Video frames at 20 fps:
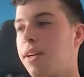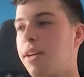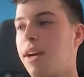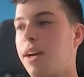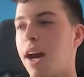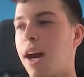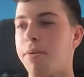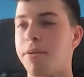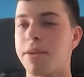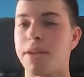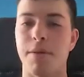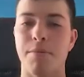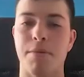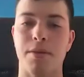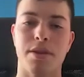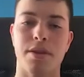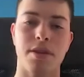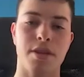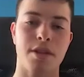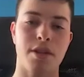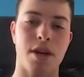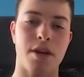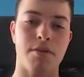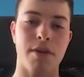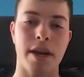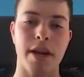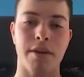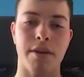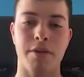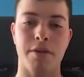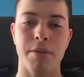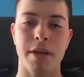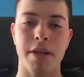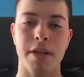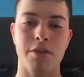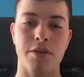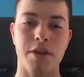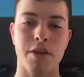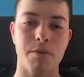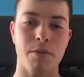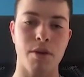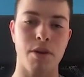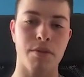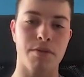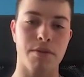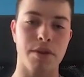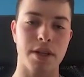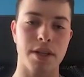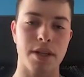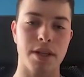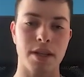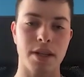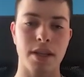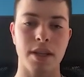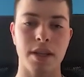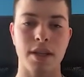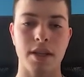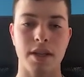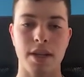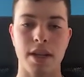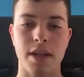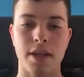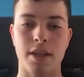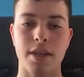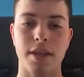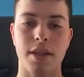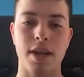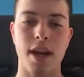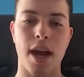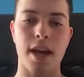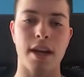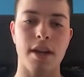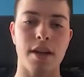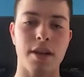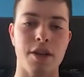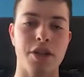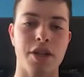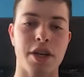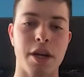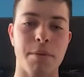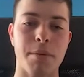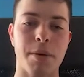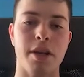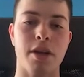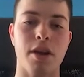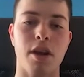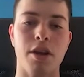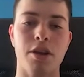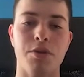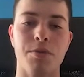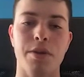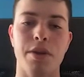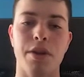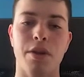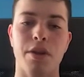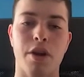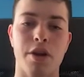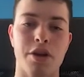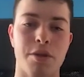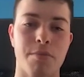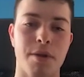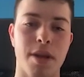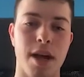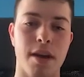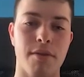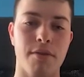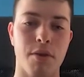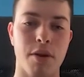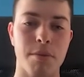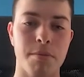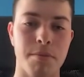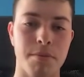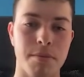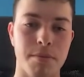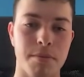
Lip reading: I was able to start writing for Main Street Wolf recently and kind of sharing my knowledge with a larger platform.